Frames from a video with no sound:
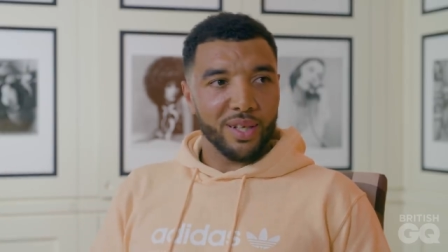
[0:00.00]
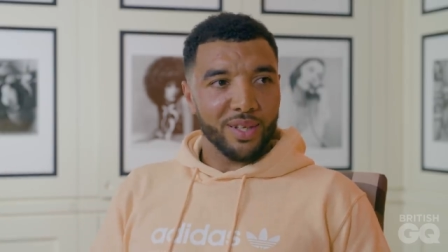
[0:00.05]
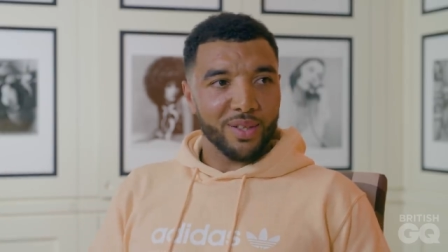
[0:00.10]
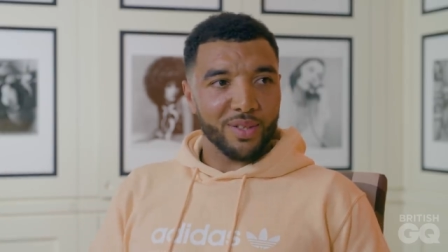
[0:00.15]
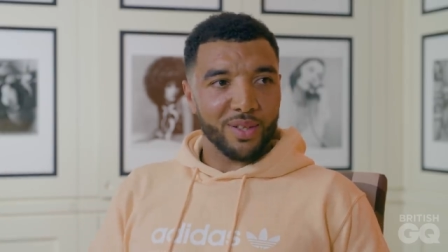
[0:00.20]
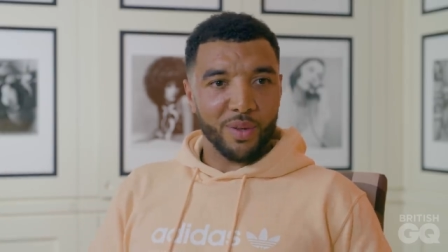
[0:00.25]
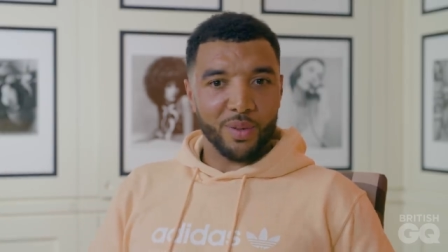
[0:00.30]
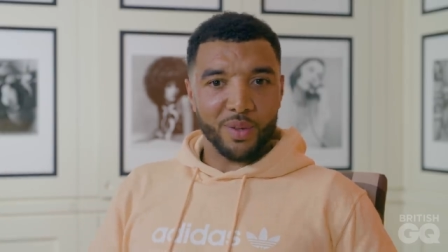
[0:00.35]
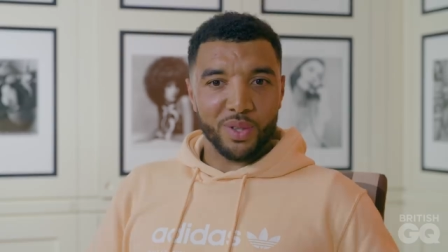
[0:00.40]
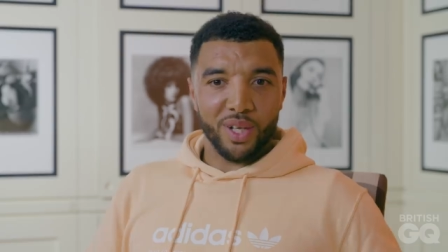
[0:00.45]

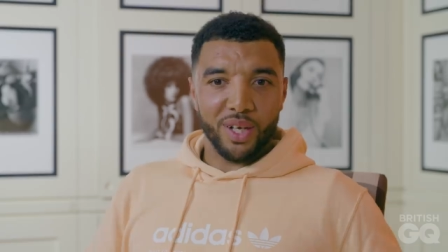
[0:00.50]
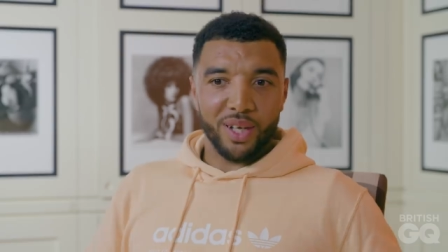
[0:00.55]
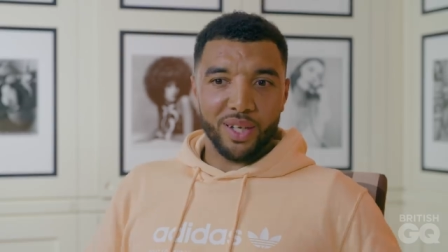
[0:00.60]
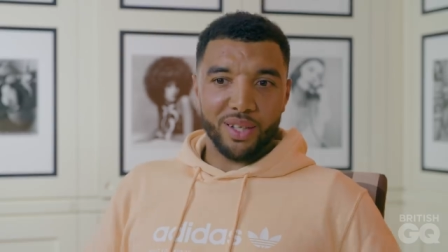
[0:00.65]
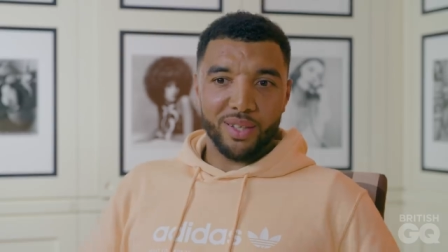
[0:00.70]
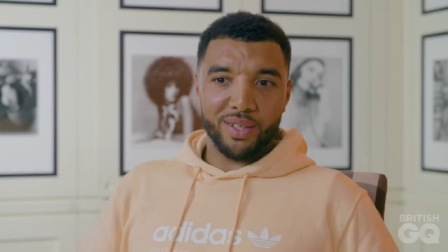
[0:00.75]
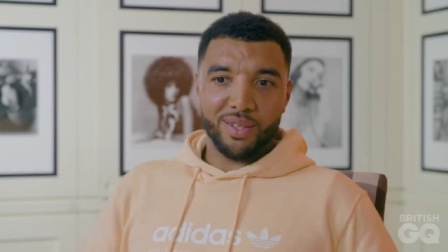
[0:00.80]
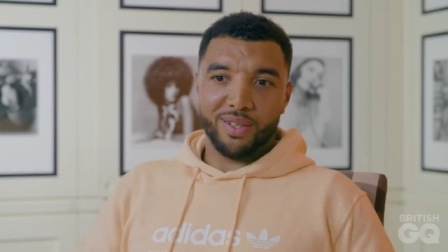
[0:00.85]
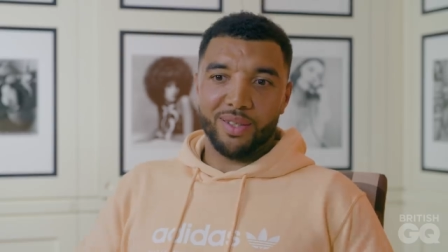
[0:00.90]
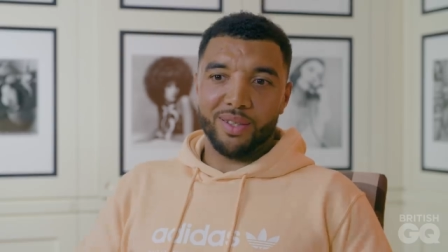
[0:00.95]
so it's like
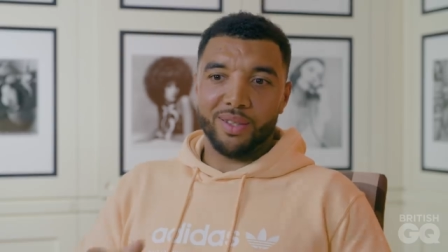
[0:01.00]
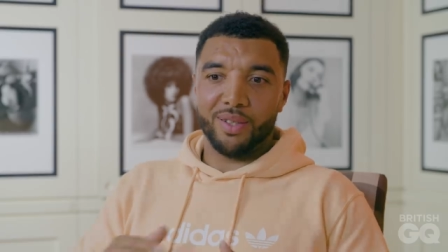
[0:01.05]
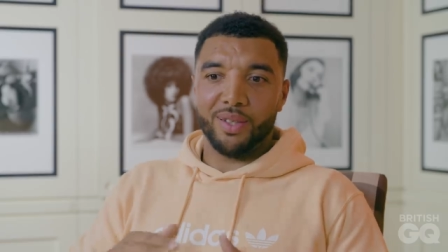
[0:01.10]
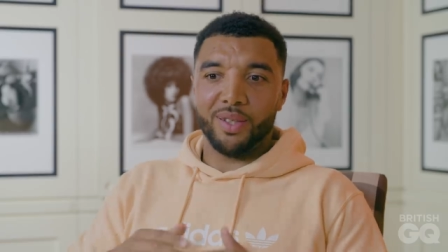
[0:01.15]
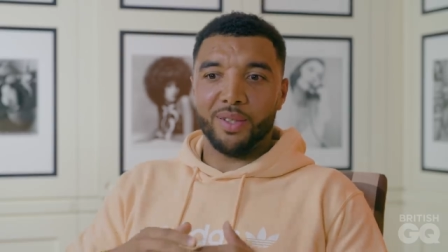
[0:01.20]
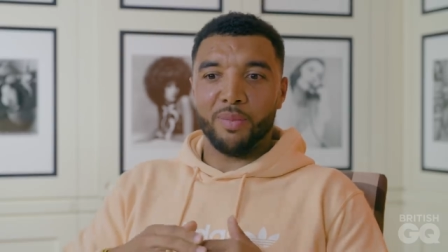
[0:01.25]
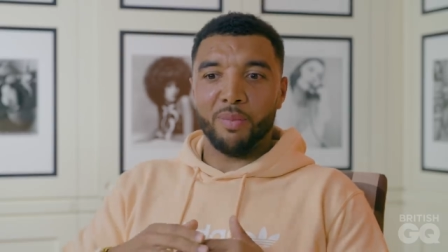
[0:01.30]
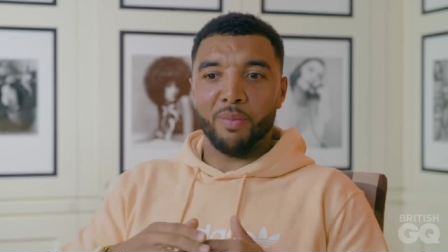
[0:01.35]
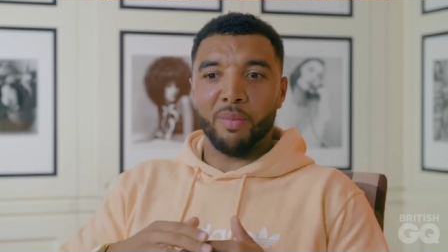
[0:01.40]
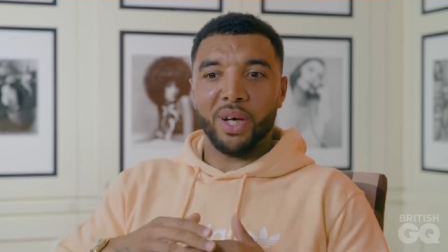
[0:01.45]

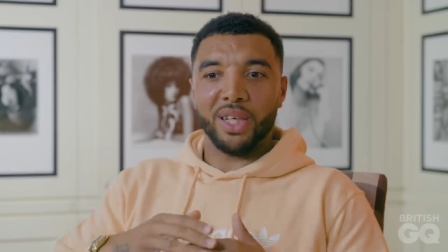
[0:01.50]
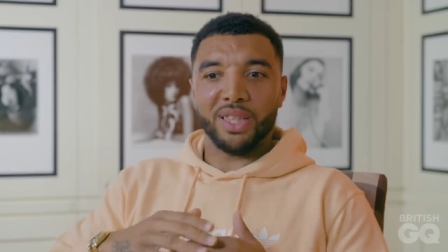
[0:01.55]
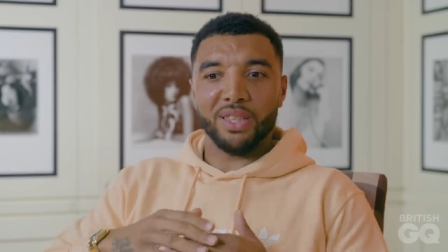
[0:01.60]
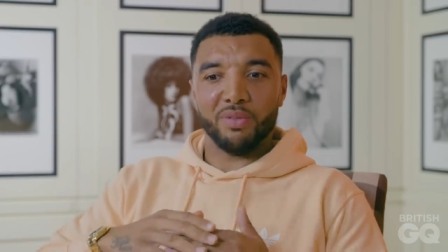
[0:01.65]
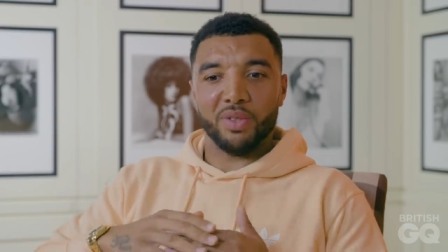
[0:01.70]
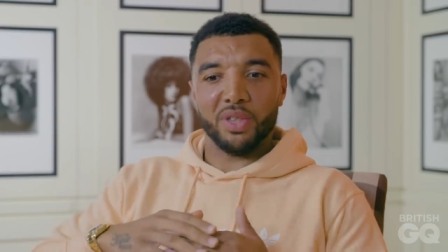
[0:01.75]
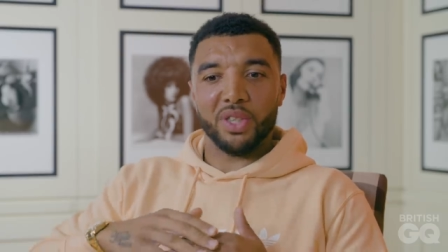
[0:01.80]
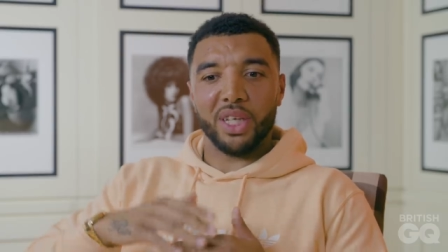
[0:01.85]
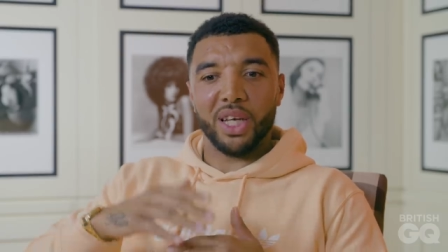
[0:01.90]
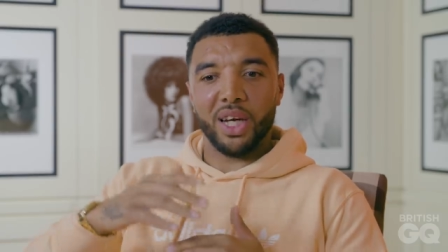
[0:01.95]
it's
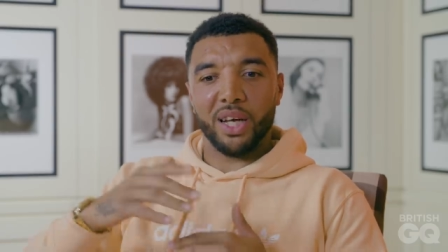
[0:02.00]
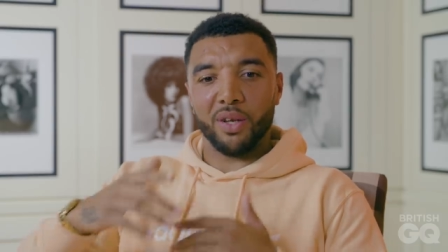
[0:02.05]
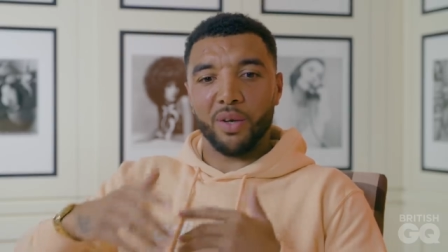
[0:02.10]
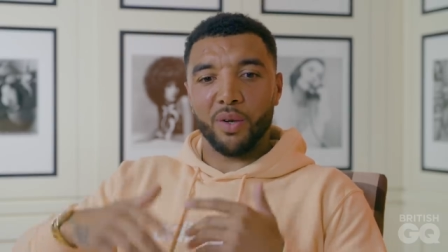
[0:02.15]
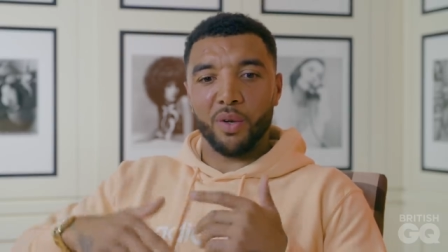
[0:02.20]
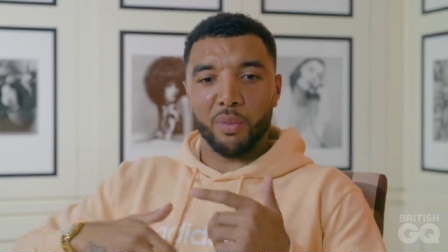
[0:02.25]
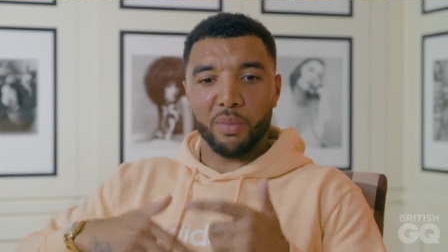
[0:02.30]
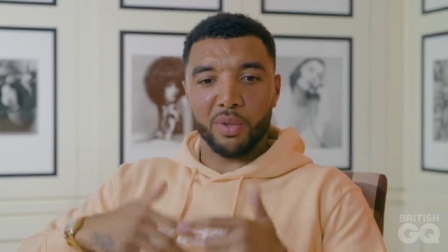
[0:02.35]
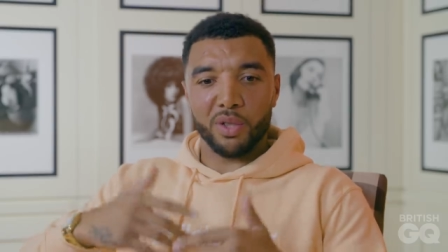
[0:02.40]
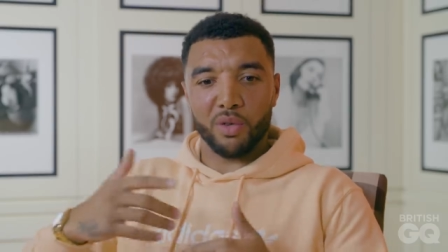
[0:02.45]
massive to see how the
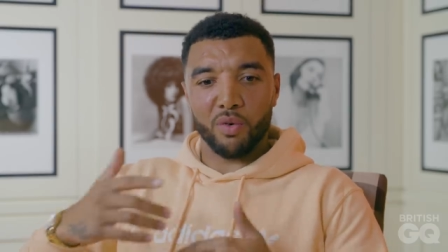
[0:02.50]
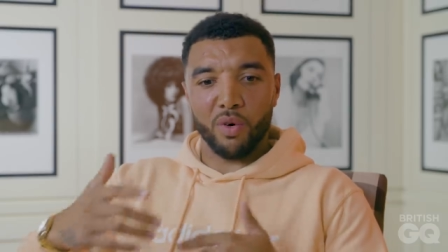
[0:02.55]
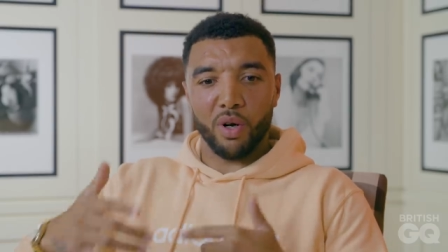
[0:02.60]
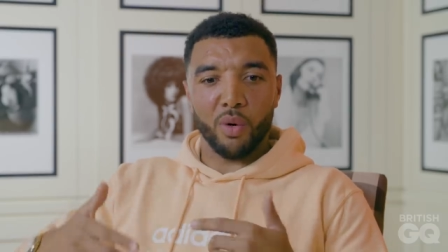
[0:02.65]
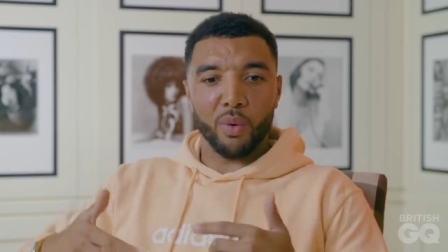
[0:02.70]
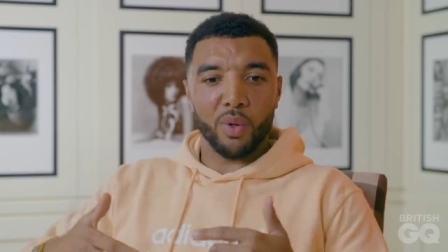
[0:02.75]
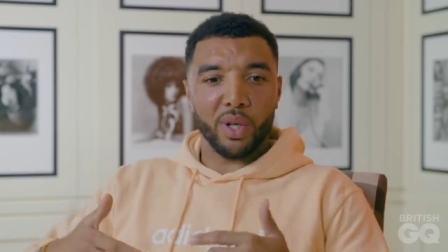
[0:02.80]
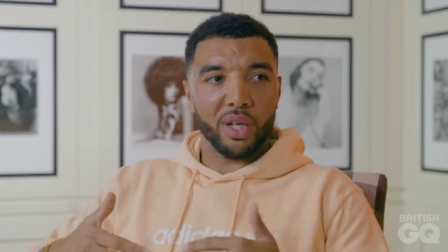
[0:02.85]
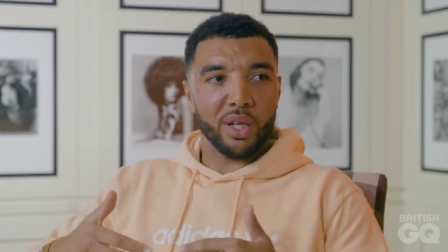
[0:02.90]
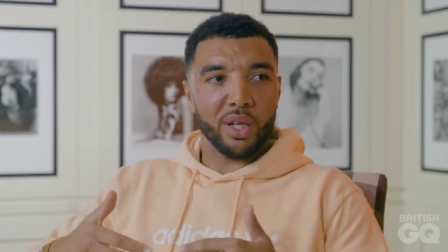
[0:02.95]
club has grown.